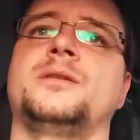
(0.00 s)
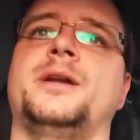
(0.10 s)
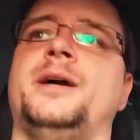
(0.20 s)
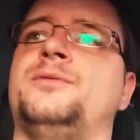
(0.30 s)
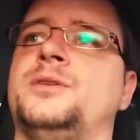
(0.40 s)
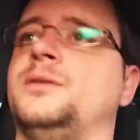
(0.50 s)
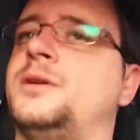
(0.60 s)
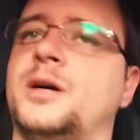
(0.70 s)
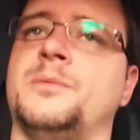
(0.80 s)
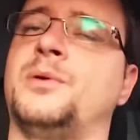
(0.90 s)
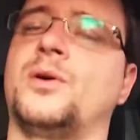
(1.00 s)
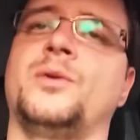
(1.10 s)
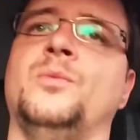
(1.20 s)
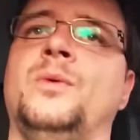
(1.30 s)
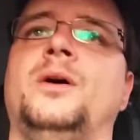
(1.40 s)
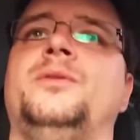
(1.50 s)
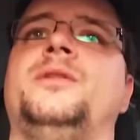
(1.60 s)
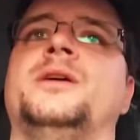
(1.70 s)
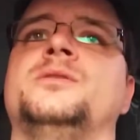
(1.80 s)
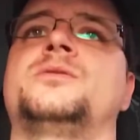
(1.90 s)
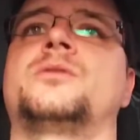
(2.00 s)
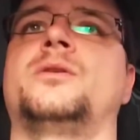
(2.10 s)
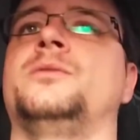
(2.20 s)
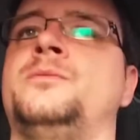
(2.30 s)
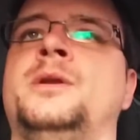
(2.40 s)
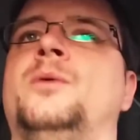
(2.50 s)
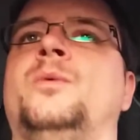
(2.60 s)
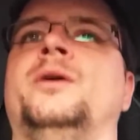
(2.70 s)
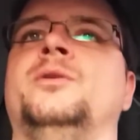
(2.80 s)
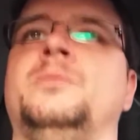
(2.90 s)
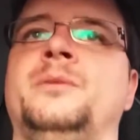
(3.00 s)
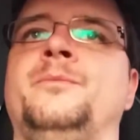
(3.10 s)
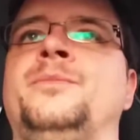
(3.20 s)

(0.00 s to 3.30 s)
that I have to cut apart and weld things, or not weld, but